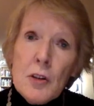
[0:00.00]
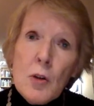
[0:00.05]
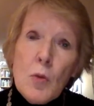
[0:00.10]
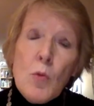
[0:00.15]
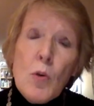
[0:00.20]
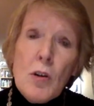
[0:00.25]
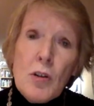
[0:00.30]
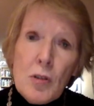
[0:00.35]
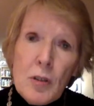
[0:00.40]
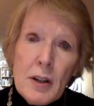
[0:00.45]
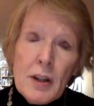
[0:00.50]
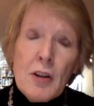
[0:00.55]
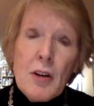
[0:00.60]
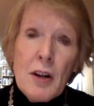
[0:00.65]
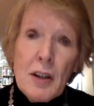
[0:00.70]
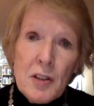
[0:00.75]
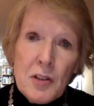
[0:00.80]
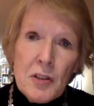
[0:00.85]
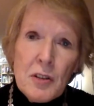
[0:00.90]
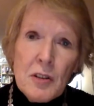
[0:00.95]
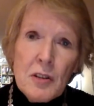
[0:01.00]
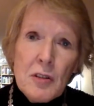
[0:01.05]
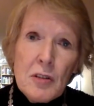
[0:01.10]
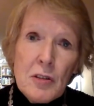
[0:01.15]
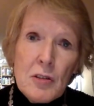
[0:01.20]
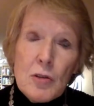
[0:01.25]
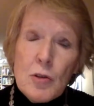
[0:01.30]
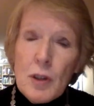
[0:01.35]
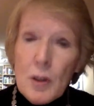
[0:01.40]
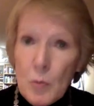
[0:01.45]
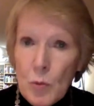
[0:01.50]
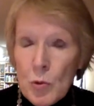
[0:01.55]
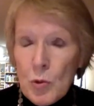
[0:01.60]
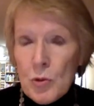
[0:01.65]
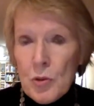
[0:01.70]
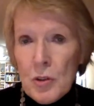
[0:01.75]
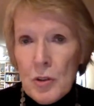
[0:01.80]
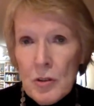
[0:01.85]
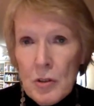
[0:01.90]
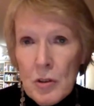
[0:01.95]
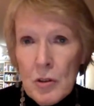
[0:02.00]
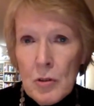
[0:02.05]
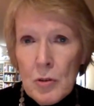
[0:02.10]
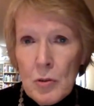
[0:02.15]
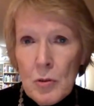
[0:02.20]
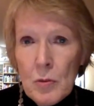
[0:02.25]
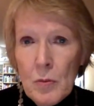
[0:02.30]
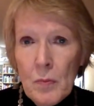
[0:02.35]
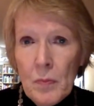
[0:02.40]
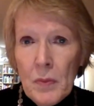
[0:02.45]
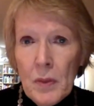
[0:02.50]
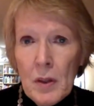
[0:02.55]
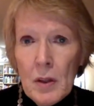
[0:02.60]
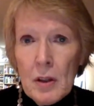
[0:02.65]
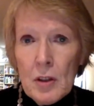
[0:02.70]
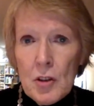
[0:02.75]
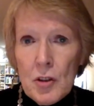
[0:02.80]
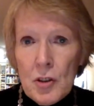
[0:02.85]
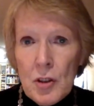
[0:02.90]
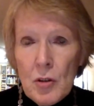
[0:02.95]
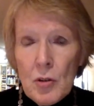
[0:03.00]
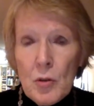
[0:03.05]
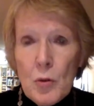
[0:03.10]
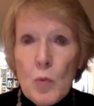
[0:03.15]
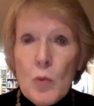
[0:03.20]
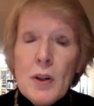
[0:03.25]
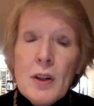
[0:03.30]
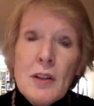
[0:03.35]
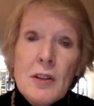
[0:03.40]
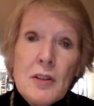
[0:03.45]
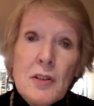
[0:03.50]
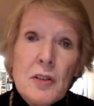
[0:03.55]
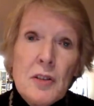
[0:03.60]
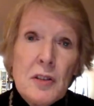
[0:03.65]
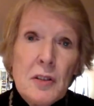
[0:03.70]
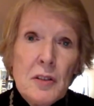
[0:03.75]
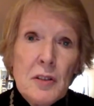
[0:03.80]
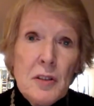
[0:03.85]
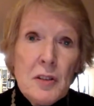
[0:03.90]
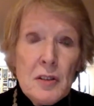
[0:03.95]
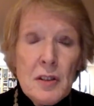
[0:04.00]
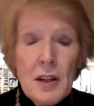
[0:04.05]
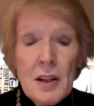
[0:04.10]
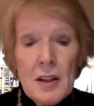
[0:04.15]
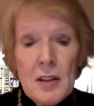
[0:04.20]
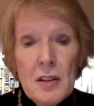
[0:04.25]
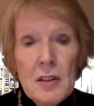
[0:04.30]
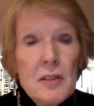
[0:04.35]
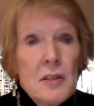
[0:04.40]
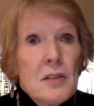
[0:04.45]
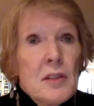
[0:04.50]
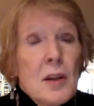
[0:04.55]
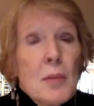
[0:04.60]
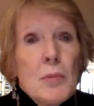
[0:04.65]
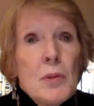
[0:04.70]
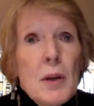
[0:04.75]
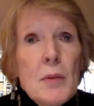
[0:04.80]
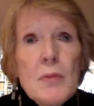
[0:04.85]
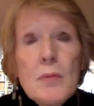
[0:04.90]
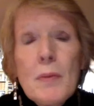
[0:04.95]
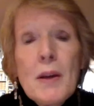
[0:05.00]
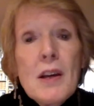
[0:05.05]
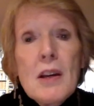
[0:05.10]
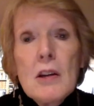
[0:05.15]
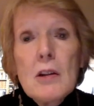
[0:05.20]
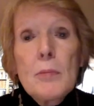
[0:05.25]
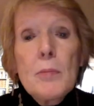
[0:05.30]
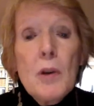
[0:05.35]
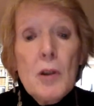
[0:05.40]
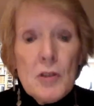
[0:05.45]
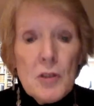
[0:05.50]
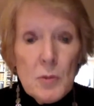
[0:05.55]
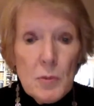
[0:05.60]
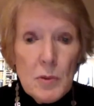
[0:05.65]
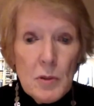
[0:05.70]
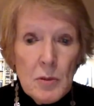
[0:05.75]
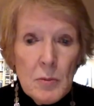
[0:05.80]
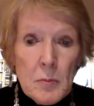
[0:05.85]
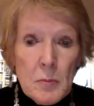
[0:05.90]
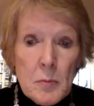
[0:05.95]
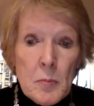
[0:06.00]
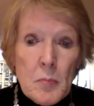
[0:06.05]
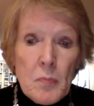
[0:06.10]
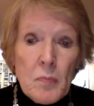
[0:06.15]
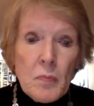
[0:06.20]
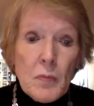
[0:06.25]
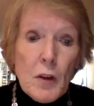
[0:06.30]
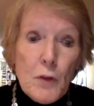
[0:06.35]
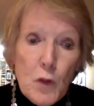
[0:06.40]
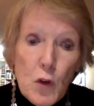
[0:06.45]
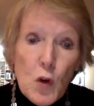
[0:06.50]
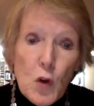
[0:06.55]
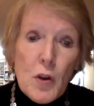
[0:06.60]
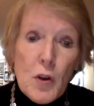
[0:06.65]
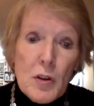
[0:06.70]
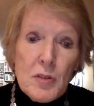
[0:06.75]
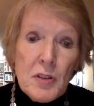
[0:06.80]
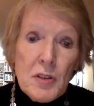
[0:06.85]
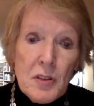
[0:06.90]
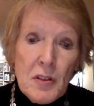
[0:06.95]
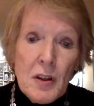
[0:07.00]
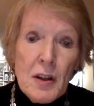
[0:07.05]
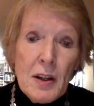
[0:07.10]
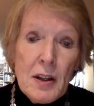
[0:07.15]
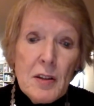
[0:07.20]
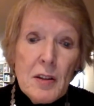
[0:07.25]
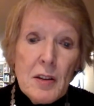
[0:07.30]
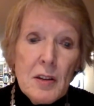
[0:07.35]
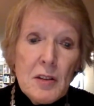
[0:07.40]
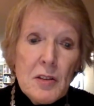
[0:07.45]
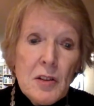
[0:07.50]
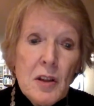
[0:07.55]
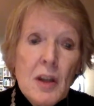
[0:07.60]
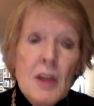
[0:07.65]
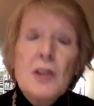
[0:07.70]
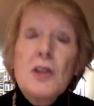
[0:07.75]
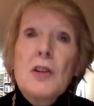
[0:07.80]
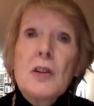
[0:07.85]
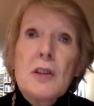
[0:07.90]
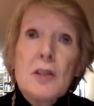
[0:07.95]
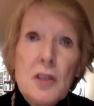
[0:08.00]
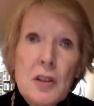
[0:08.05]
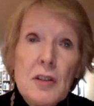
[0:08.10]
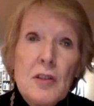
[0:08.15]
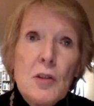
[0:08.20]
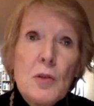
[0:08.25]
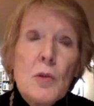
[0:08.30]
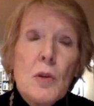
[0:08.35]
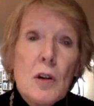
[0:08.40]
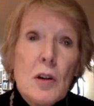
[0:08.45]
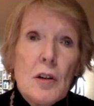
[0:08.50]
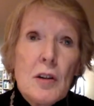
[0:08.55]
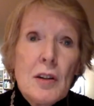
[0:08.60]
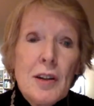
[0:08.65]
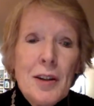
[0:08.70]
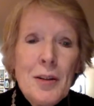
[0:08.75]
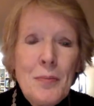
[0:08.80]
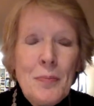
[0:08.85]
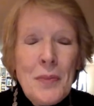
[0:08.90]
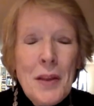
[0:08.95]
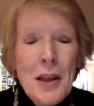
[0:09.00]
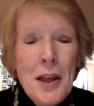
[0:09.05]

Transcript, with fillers: I think what great crises, great wars can do is show the weaknesses in societies and sometimes make it impossible for those societies to continue on.